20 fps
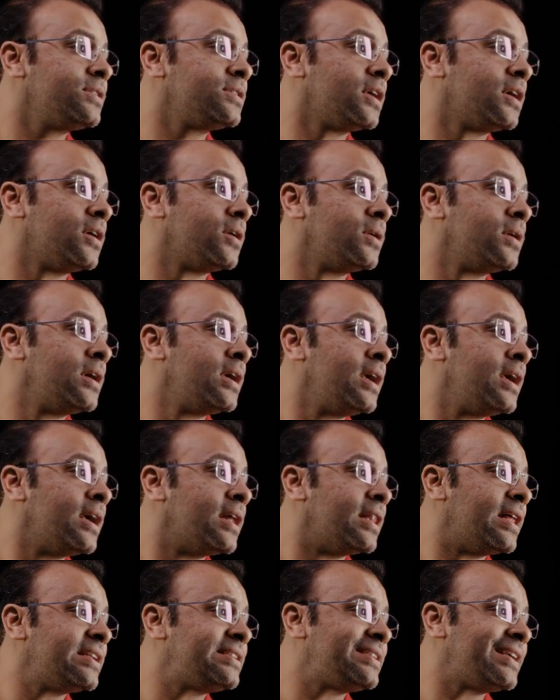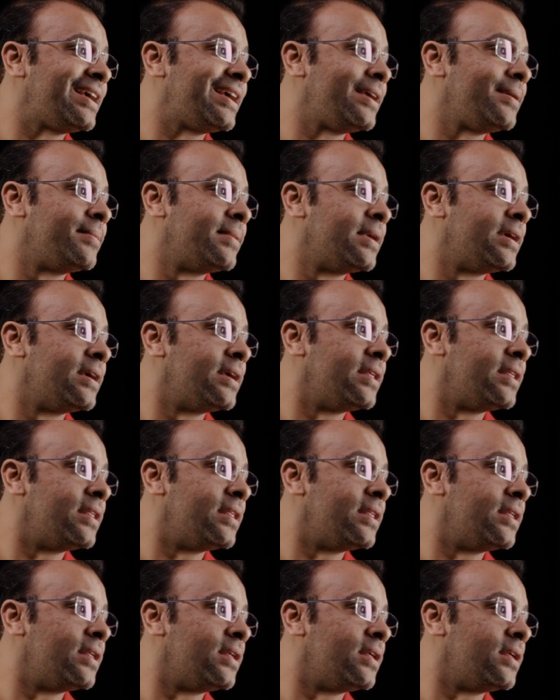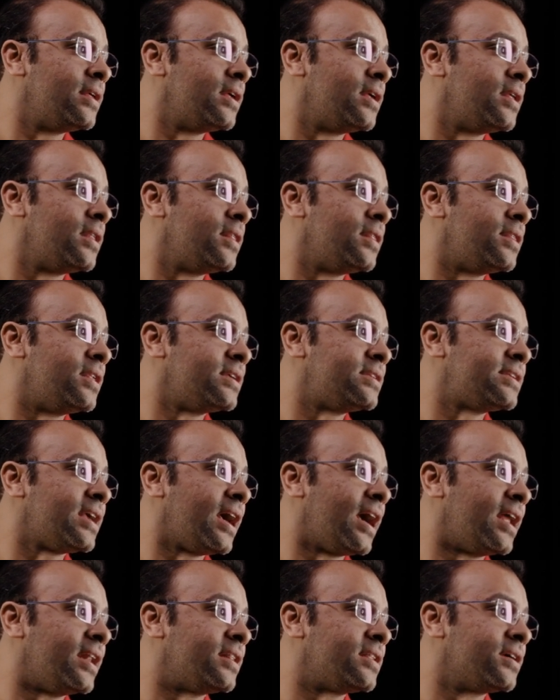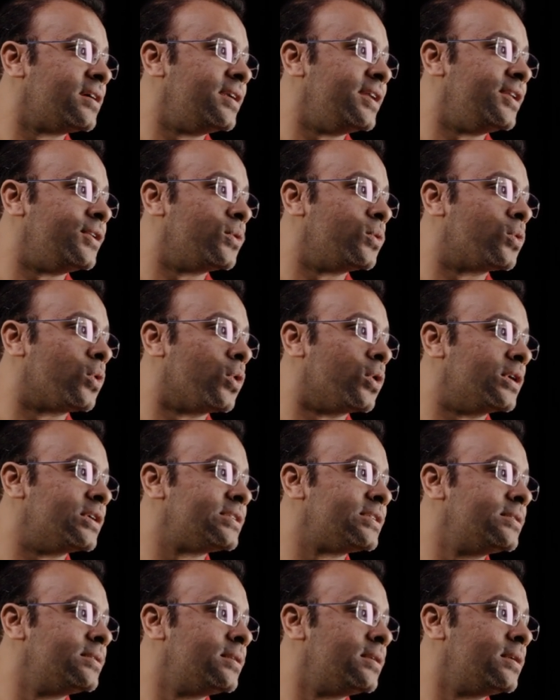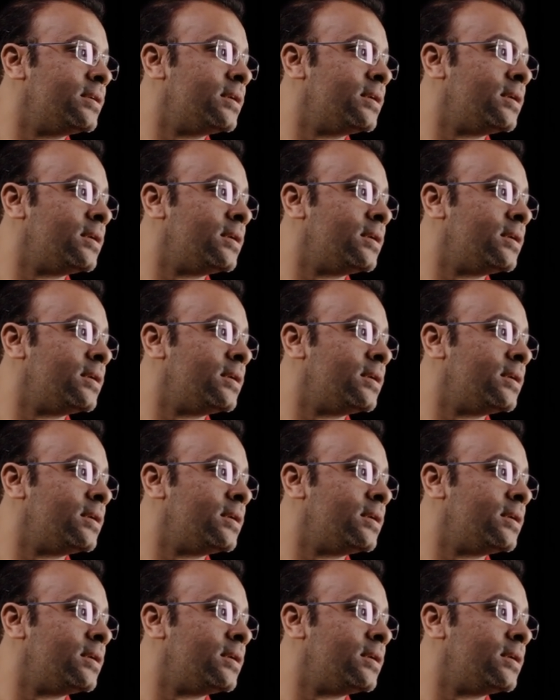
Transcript: So let's say this had 32 cores,